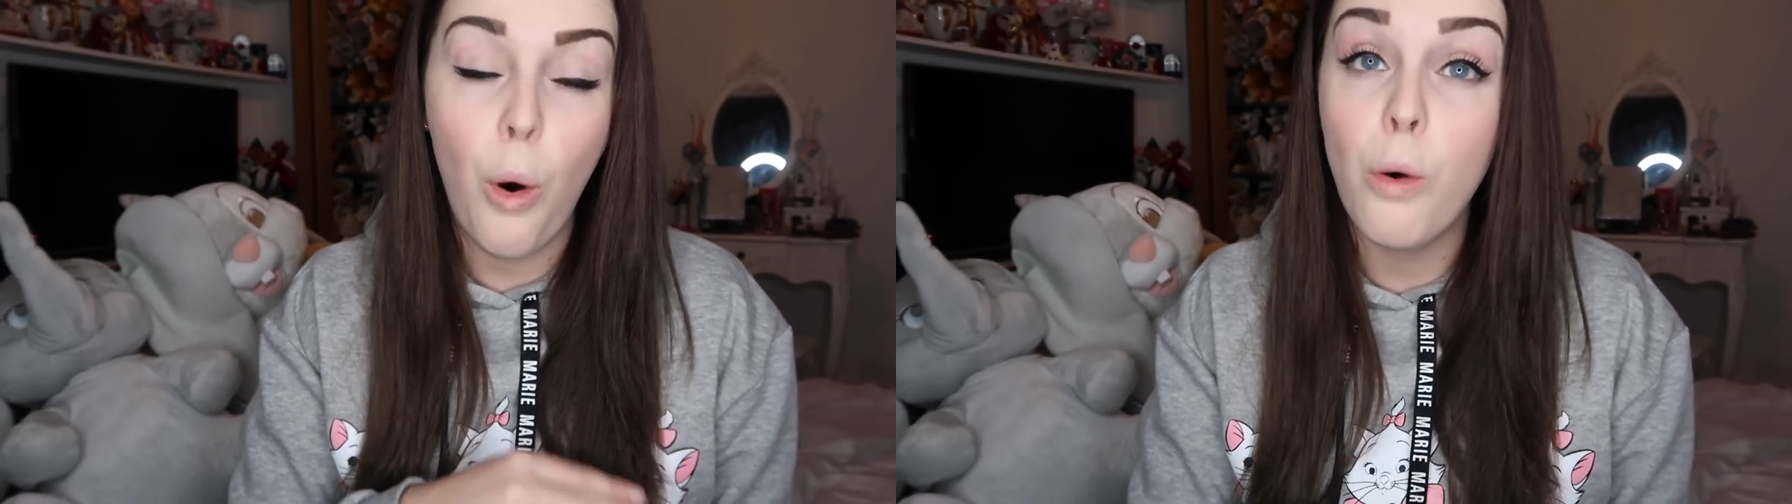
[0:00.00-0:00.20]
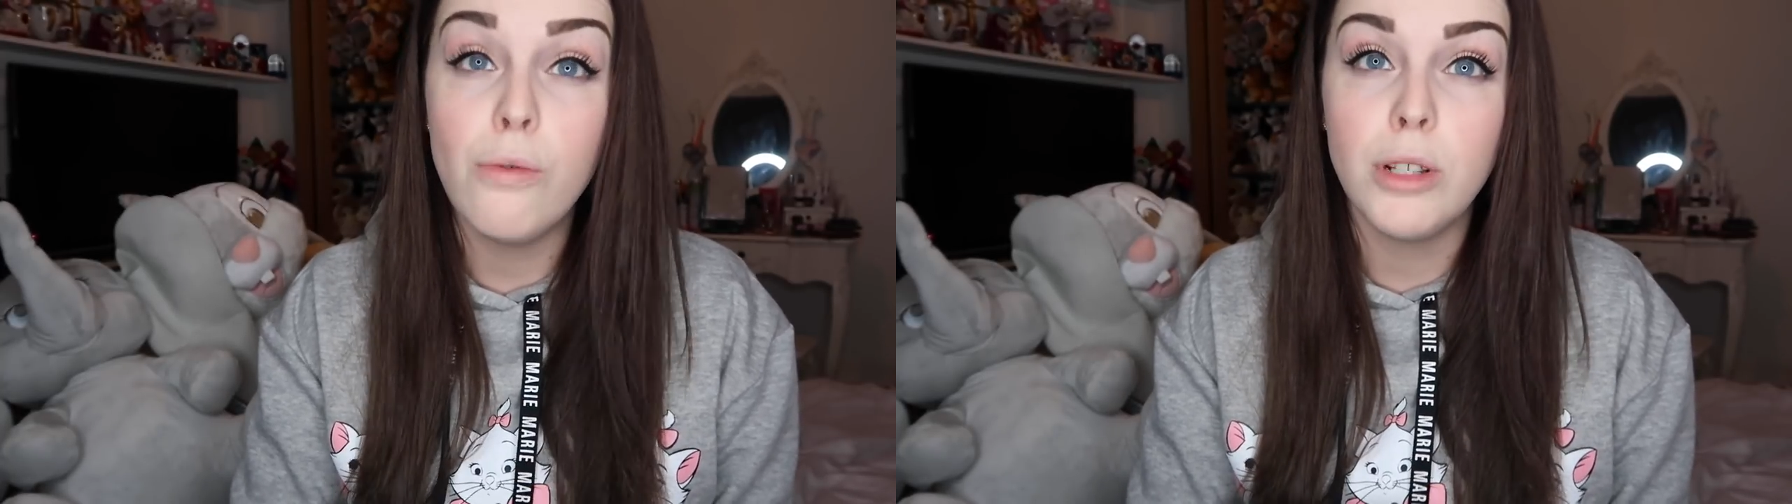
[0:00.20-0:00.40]

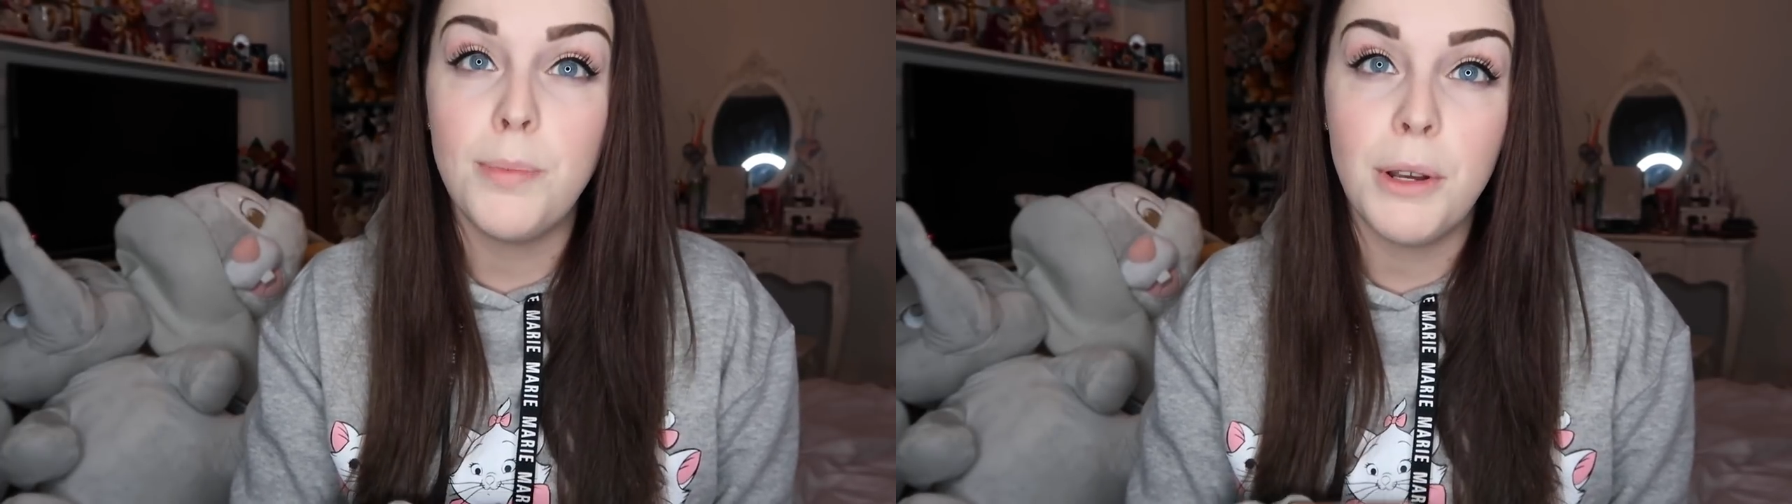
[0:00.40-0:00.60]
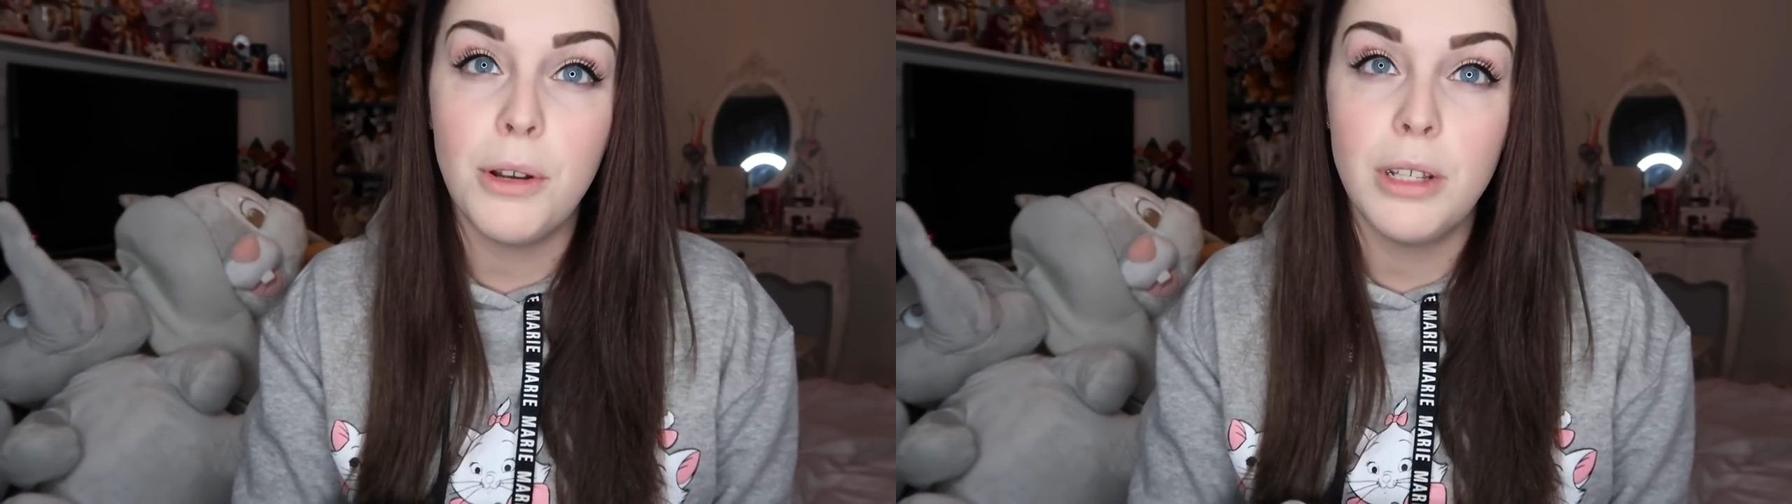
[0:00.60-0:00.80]
hauls
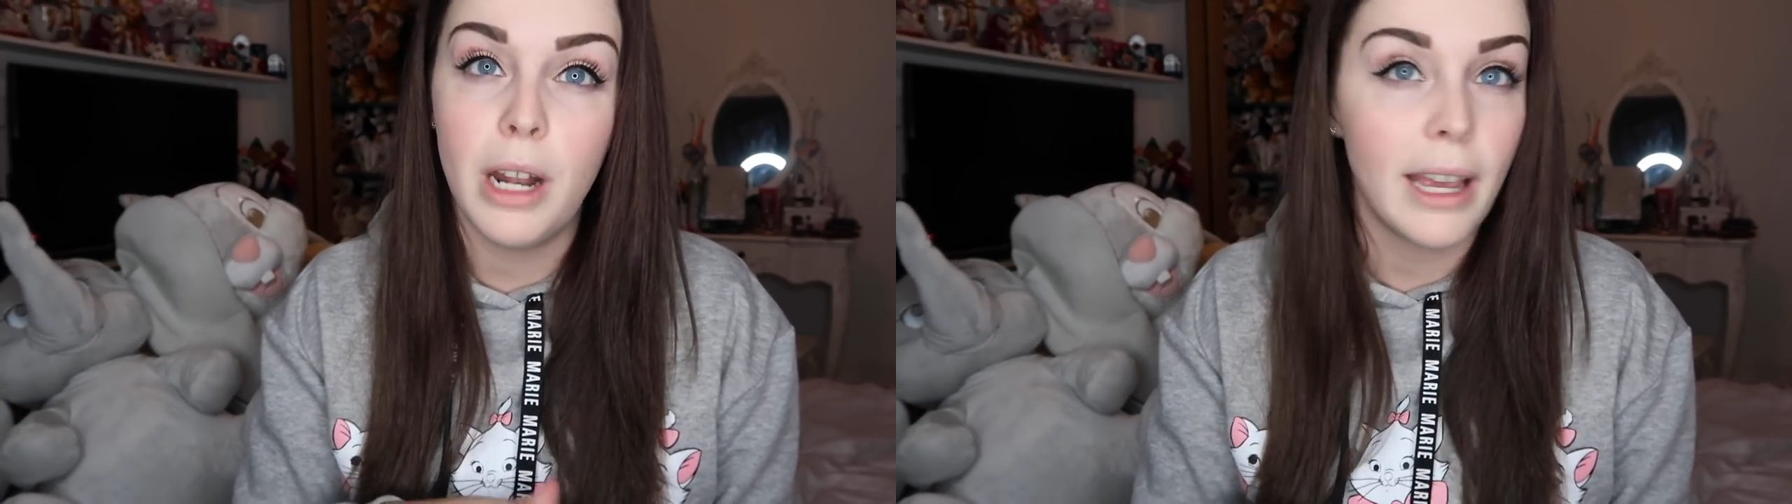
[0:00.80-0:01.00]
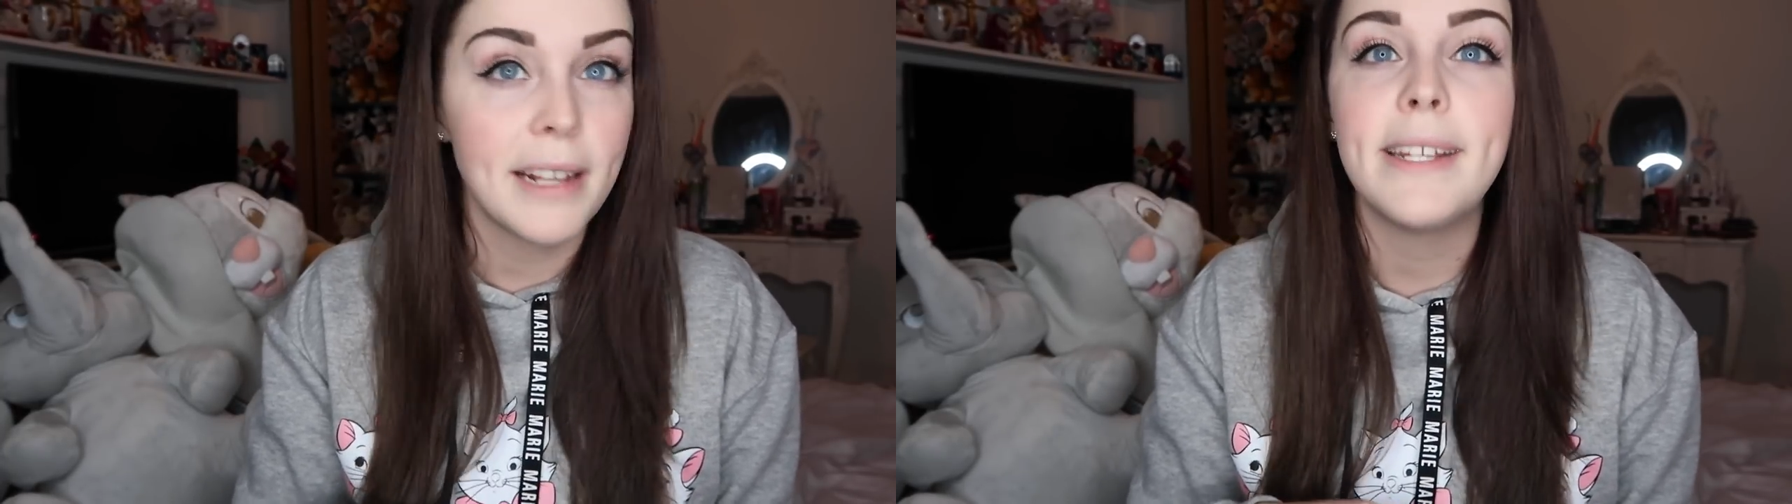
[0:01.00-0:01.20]
because,
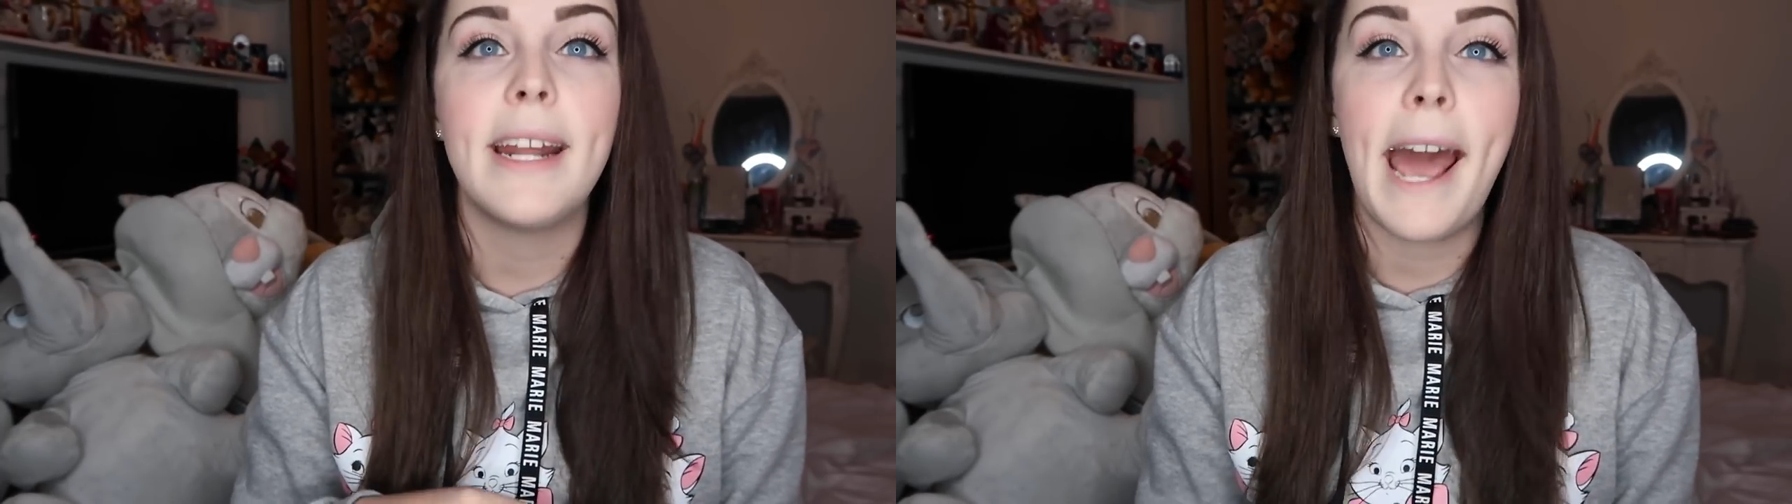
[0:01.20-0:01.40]
like I said,